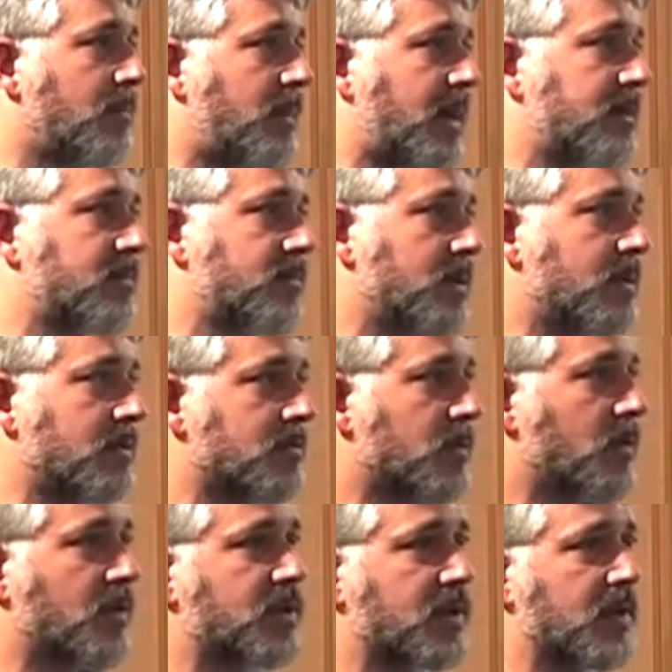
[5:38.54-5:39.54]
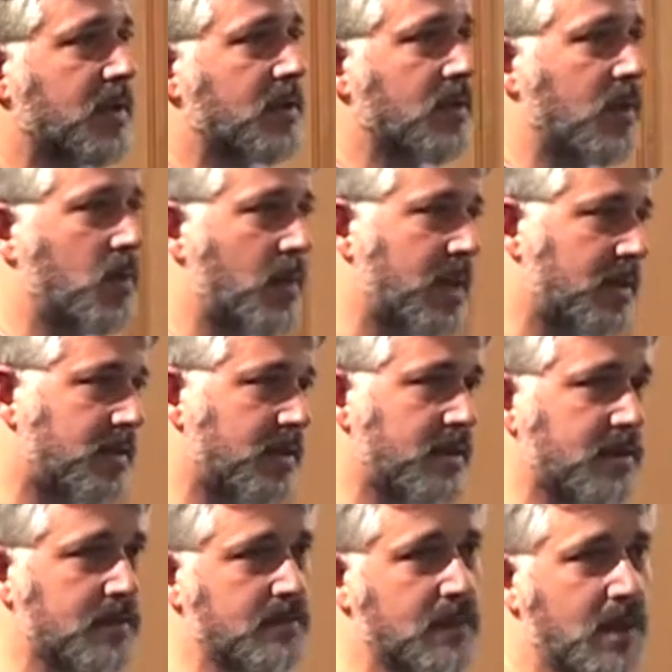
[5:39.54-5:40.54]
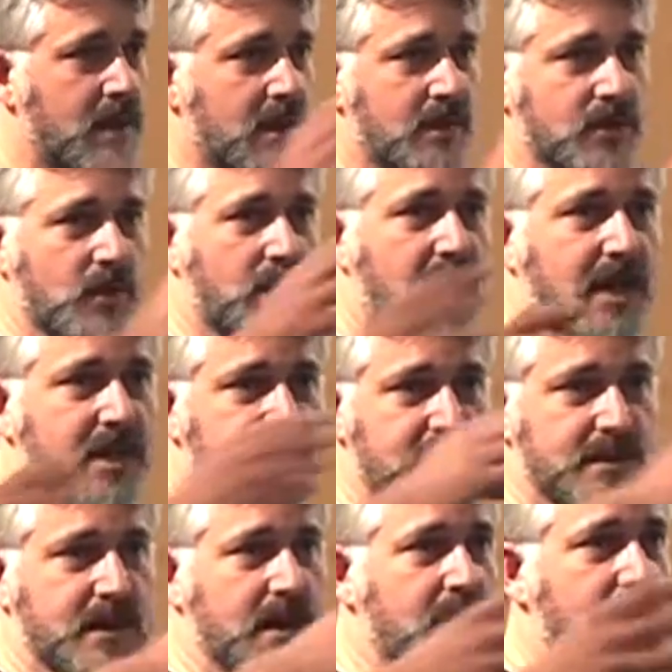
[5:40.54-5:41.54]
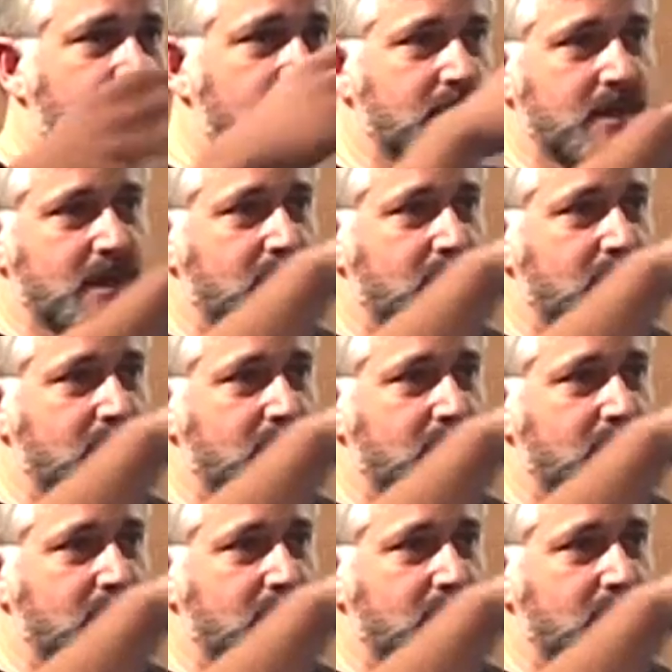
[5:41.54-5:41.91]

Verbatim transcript: the part we, we consider humanities, and some cases they are